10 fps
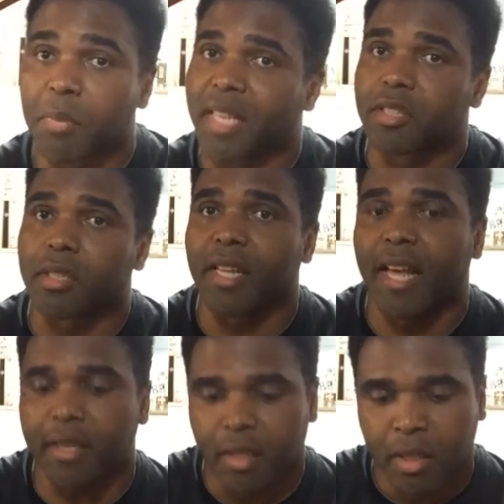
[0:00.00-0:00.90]
mentioned
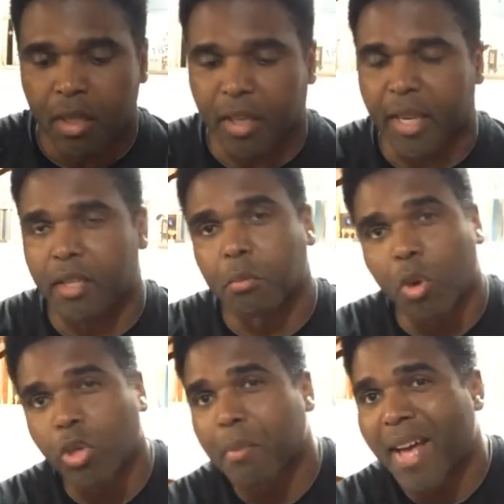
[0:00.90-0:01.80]
that, okay, the
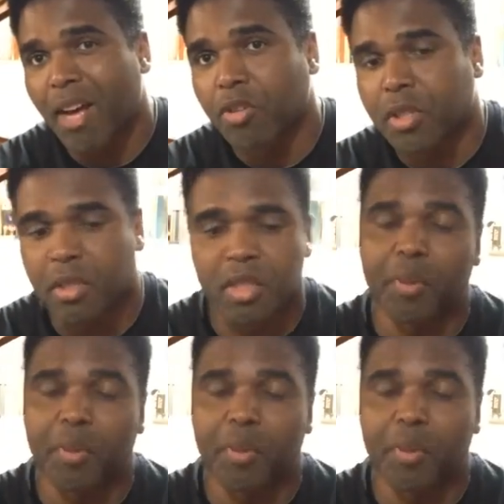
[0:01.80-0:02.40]
motor mounts,